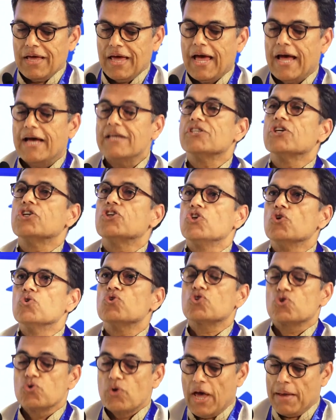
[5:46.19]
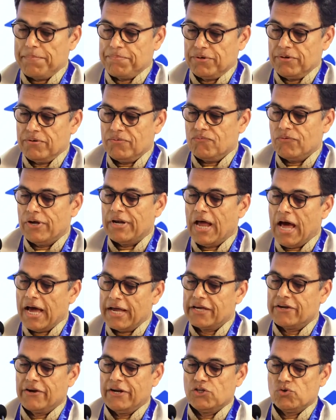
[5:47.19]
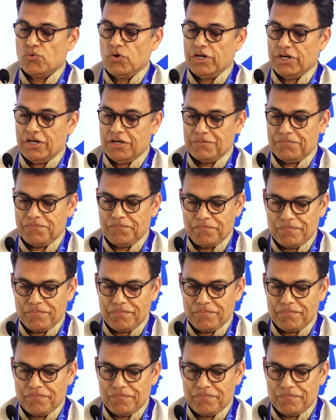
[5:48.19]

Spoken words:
as it used to happen when I graduated.